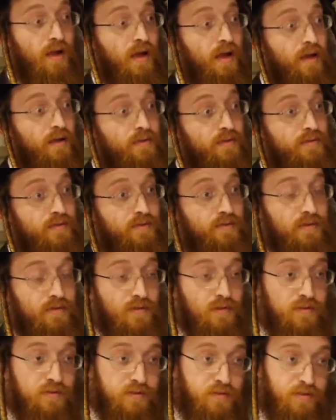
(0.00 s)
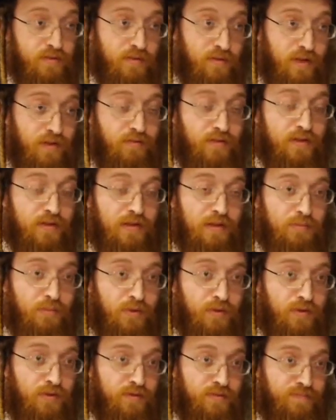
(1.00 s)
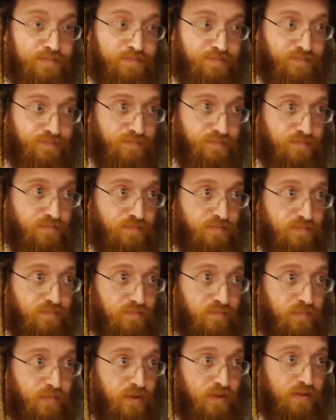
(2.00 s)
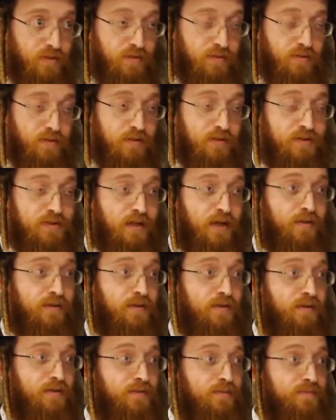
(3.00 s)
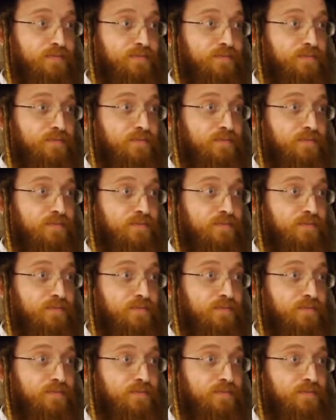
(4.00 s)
And to give it a little more understanding,